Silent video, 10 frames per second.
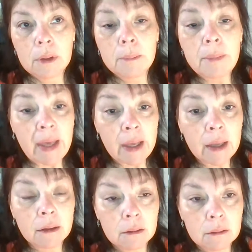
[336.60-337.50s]
a
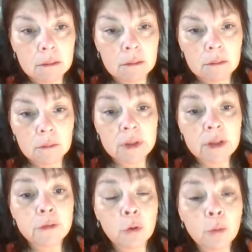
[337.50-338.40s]
man
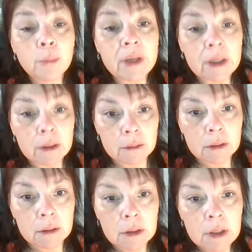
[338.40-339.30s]
with a full beard